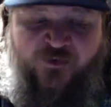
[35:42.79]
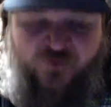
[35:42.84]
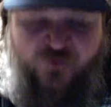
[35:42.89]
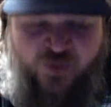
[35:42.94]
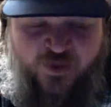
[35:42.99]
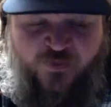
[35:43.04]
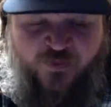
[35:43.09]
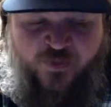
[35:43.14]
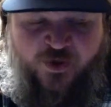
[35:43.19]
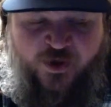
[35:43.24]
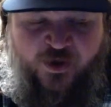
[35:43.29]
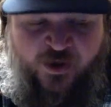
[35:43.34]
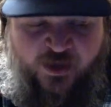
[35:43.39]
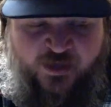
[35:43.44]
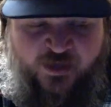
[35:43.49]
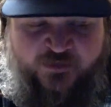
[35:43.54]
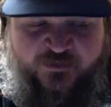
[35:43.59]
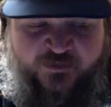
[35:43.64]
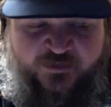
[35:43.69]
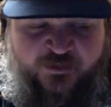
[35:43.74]
think that
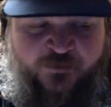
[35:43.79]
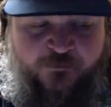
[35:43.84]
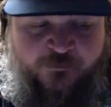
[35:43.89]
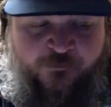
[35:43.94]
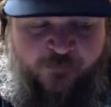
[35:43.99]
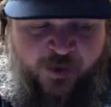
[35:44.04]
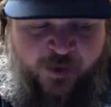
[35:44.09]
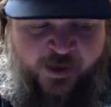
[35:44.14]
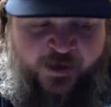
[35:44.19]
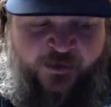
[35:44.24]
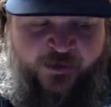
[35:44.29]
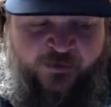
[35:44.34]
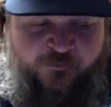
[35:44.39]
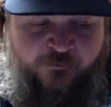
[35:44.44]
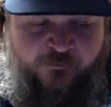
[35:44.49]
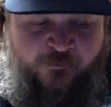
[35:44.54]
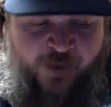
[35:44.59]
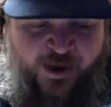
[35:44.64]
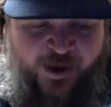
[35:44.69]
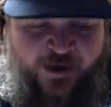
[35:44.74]
Augustin
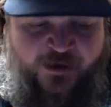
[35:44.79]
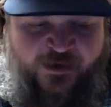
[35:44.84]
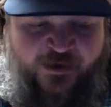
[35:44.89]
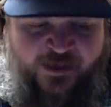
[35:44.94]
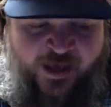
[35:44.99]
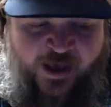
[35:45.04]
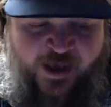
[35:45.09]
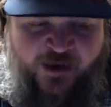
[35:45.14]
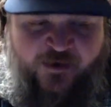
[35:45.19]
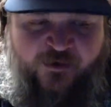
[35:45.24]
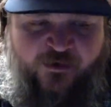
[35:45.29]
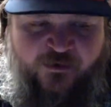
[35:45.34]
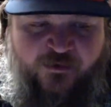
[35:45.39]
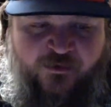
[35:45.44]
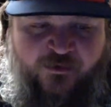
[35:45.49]
might get